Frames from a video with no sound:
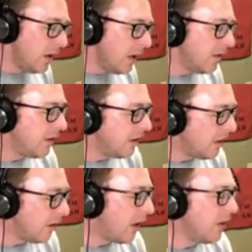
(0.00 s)
And then
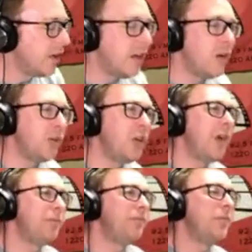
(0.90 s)
a lot of, you
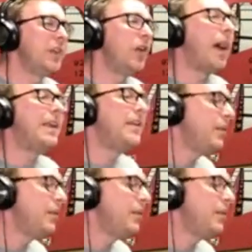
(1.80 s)
know, I did